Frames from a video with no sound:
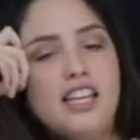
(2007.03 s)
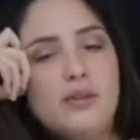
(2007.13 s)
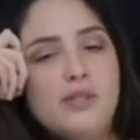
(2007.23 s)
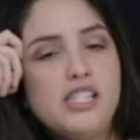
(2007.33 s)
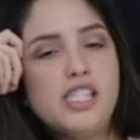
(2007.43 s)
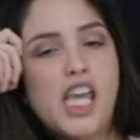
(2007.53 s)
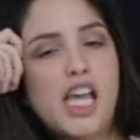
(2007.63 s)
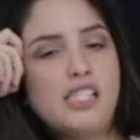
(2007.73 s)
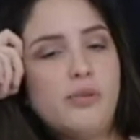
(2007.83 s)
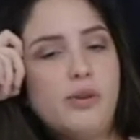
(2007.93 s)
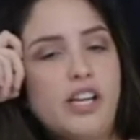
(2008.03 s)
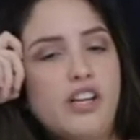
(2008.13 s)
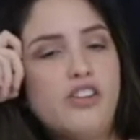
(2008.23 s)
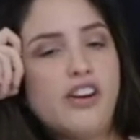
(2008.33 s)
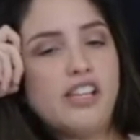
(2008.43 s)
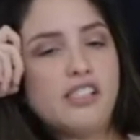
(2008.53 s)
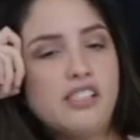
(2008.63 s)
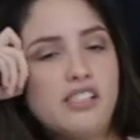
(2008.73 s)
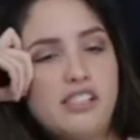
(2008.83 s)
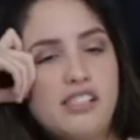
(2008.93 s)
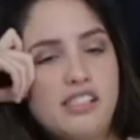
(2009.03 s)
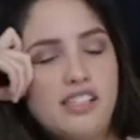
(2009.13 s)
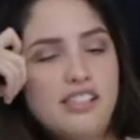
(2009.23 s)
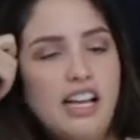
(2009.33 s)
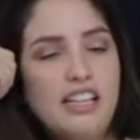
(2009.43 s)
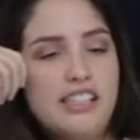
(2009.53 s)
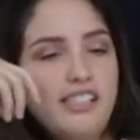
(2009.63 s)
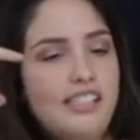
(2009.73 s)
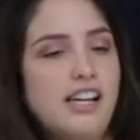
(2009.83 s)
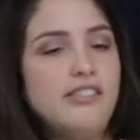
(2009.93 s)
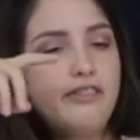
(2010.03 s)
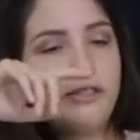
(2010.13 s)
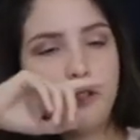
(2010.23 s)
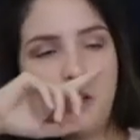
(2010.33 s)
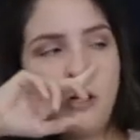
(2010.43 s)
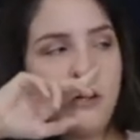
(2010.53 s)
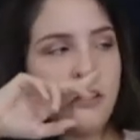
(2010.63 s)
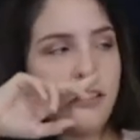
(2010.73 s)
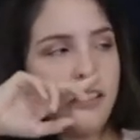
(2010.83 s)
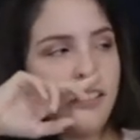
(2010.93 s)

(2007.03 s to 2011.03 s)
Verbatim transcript: there was these guys that were kind of racist and yelling and stuff from the corner.